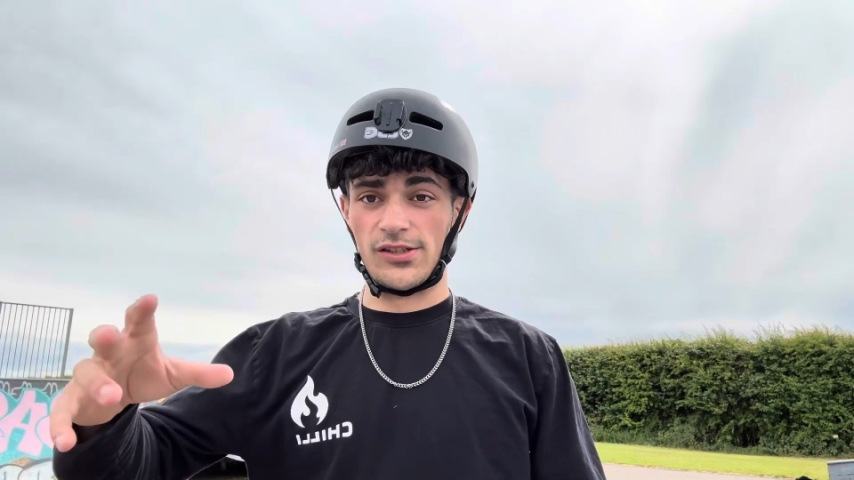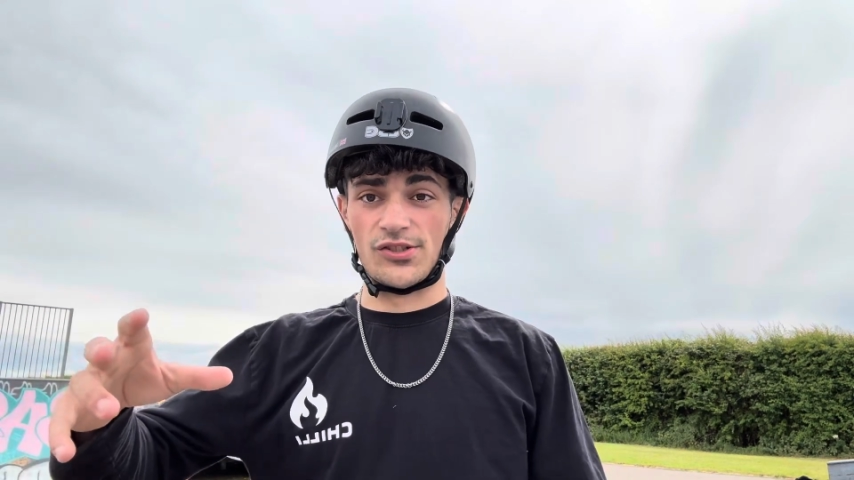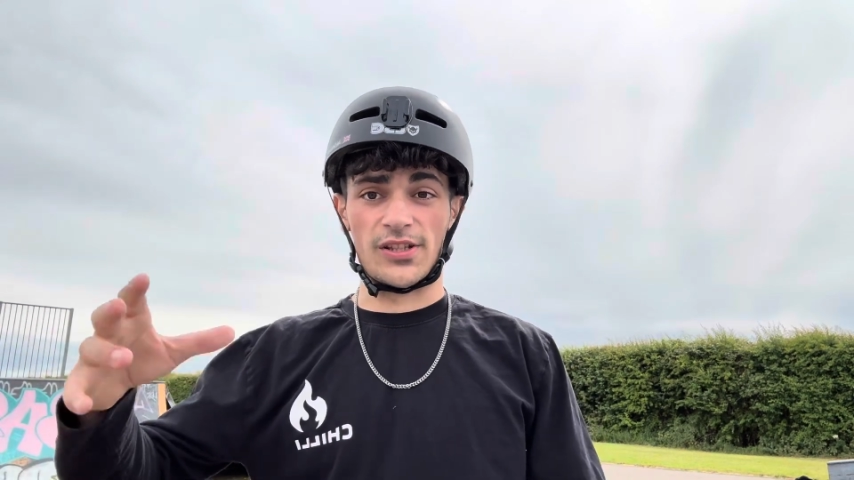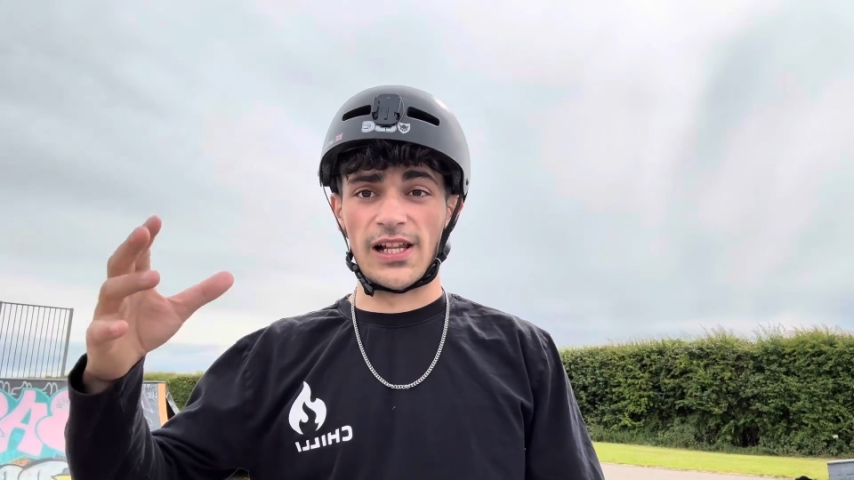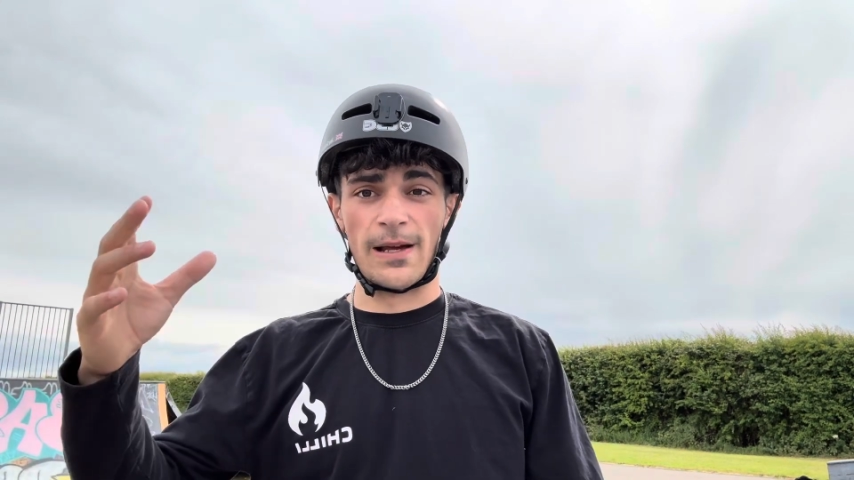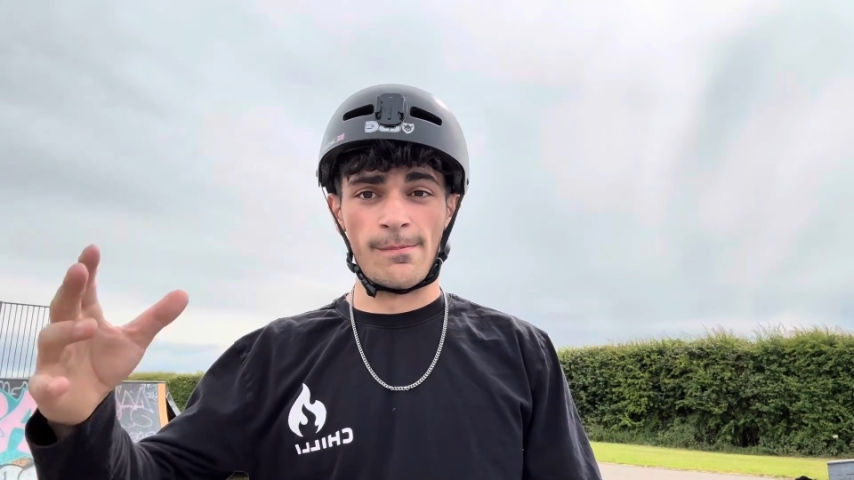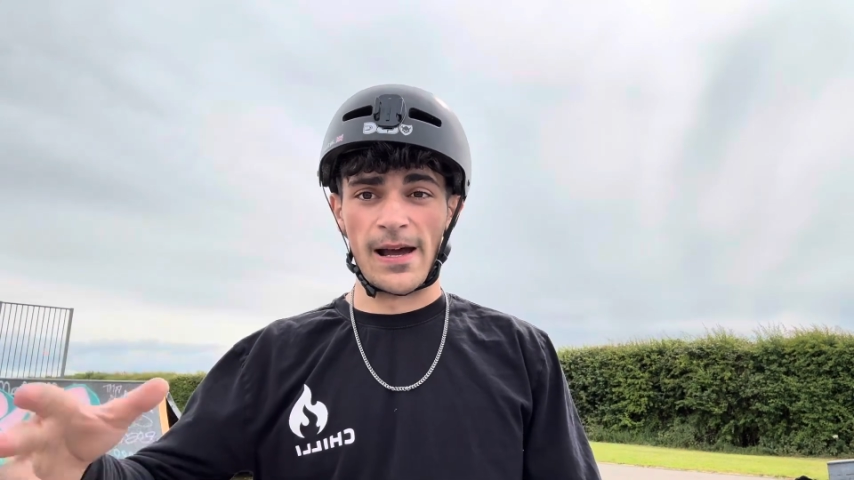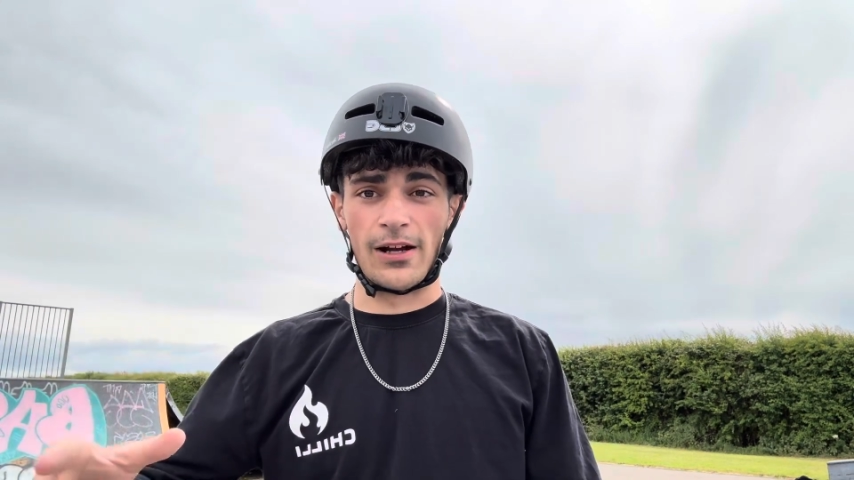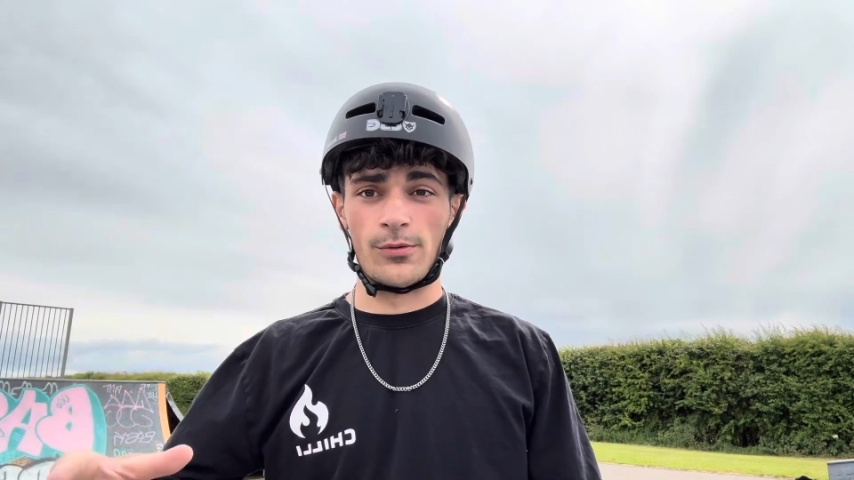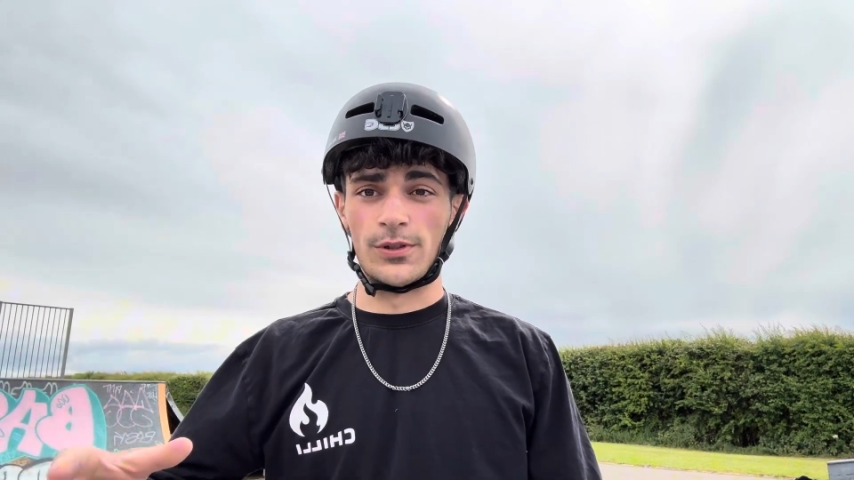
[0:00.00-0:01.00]
you're just going to land
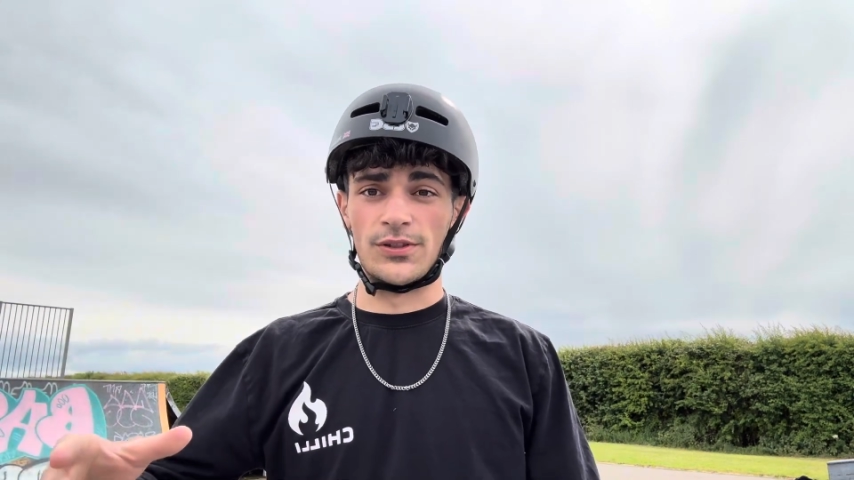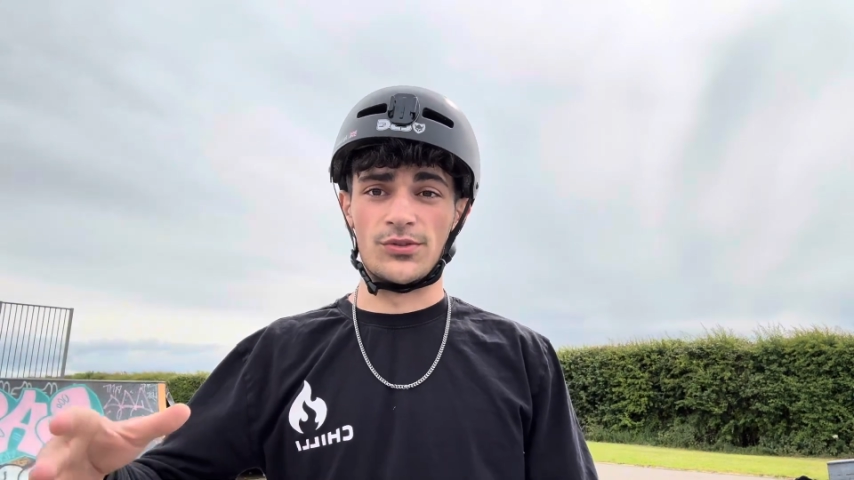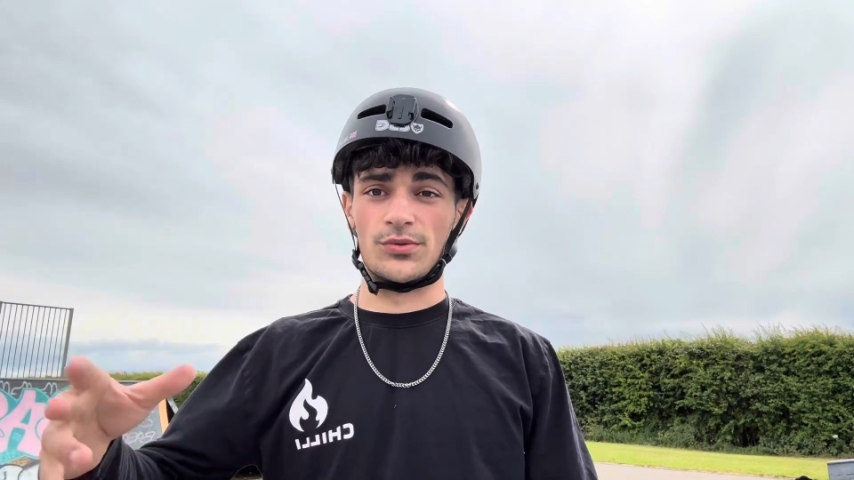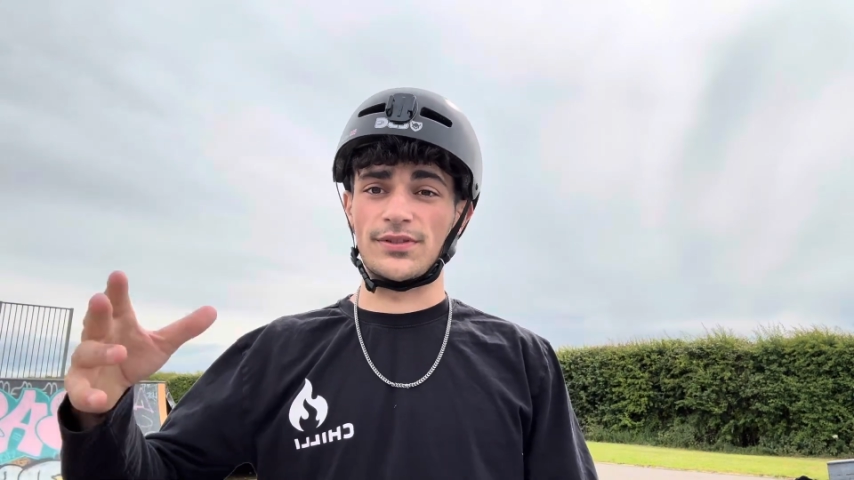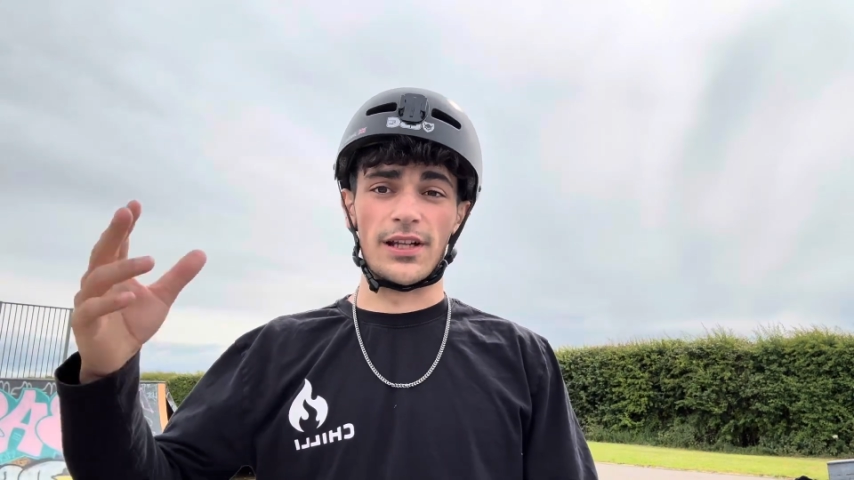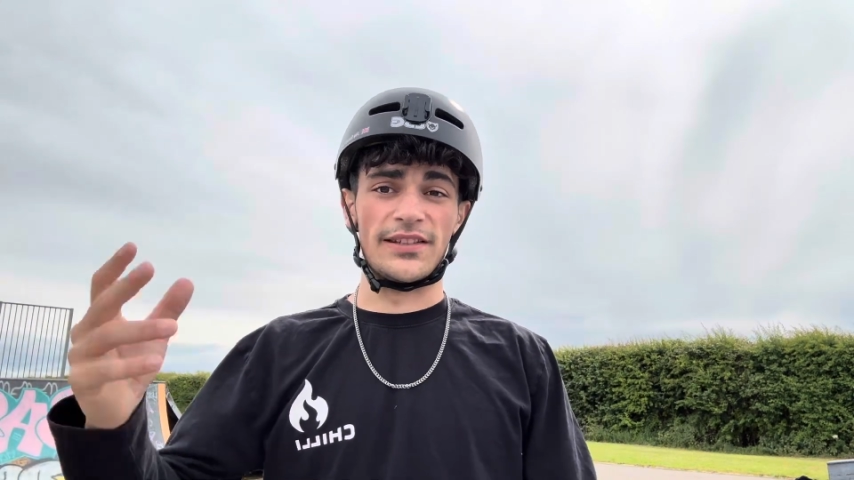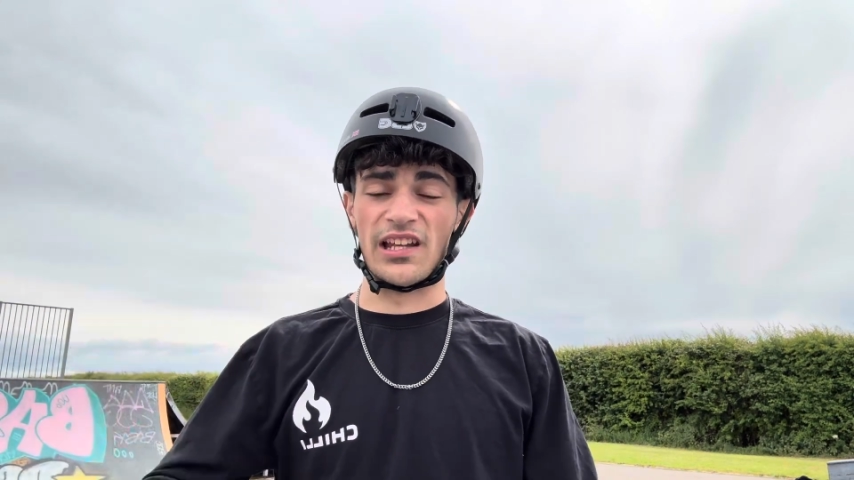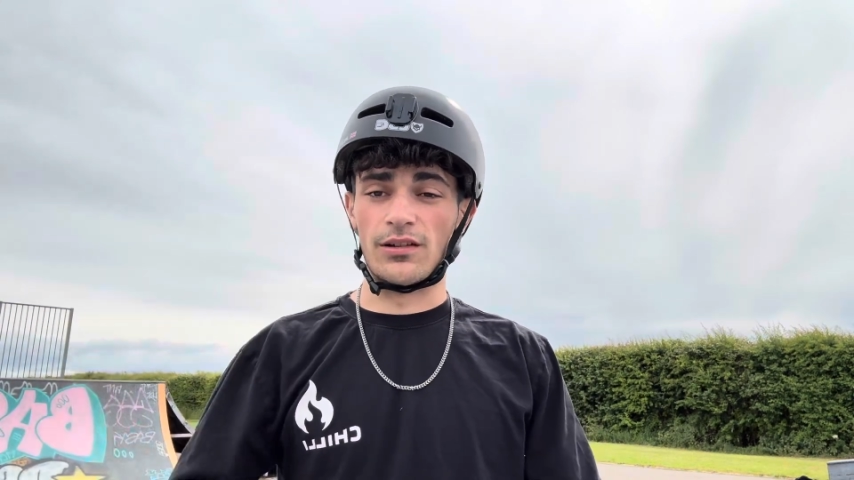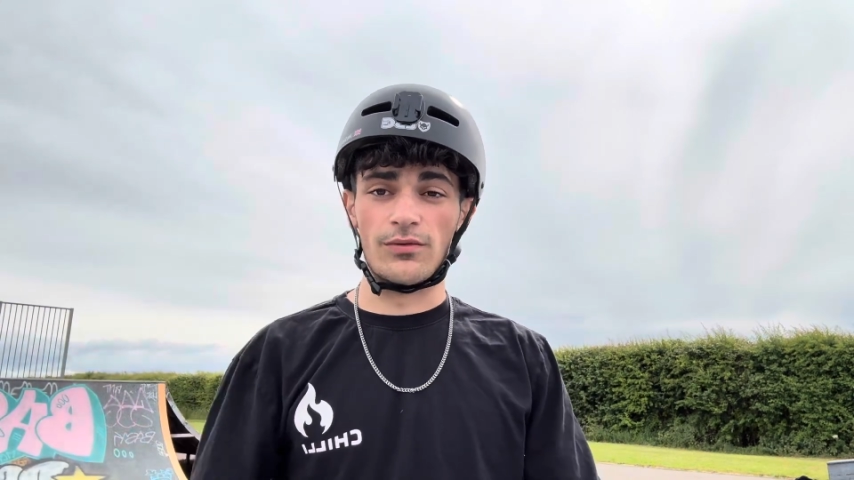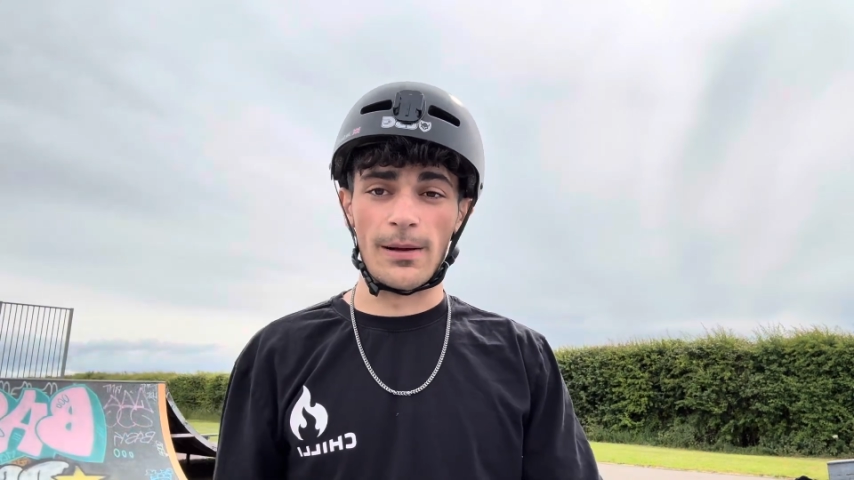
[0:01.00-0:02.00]
backwards or slide
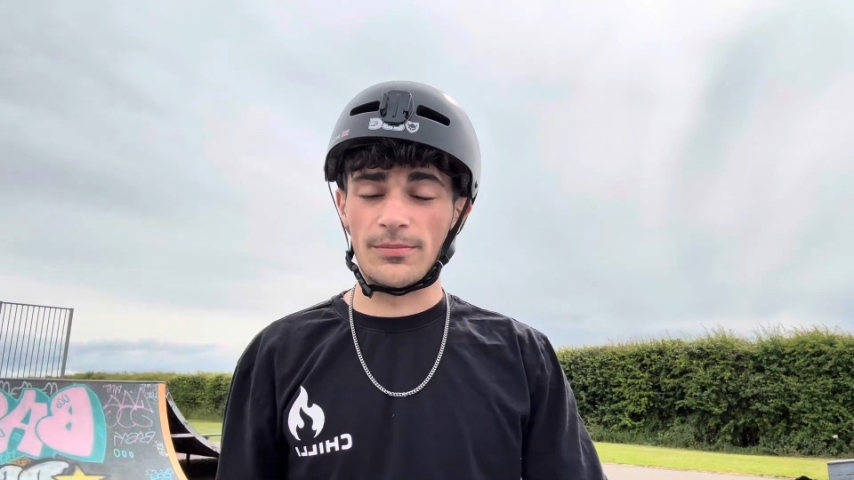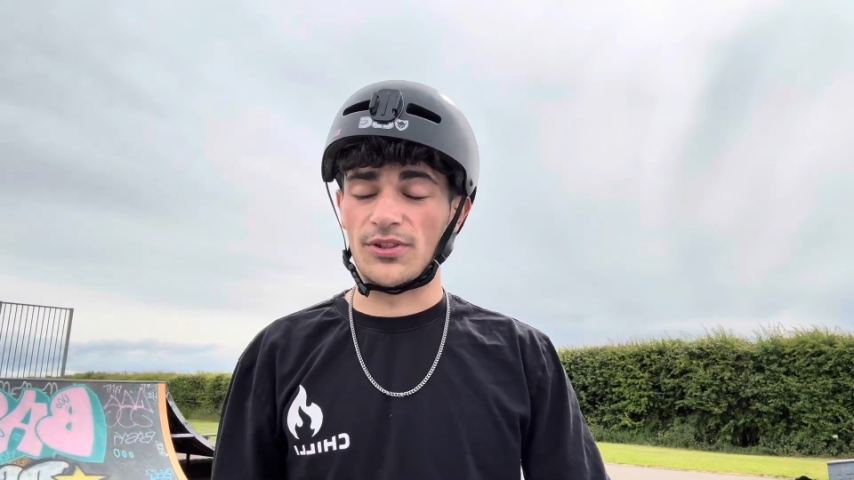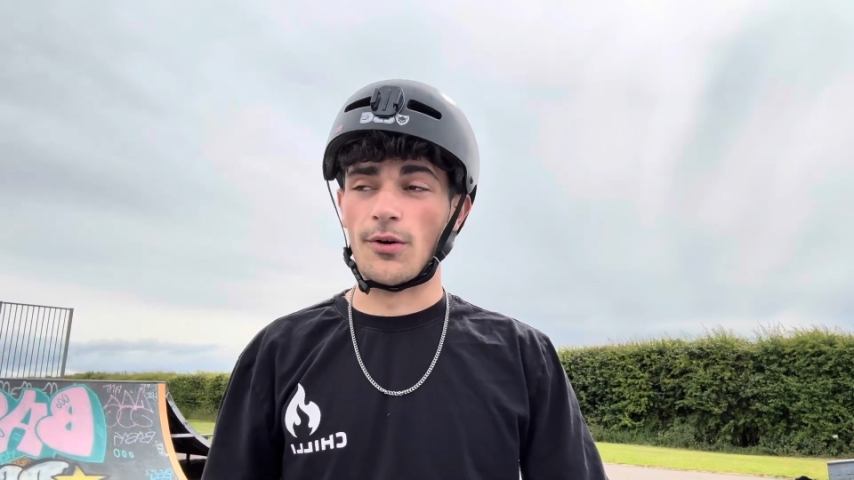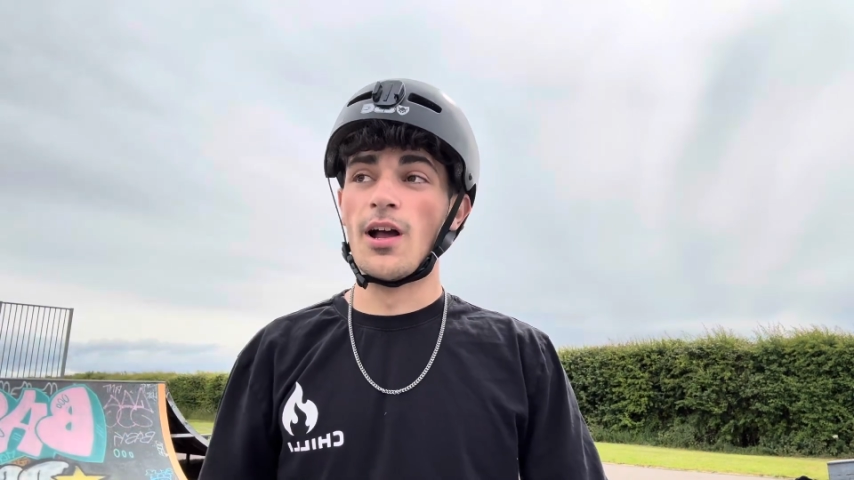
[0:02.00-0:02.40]
down the ramp. So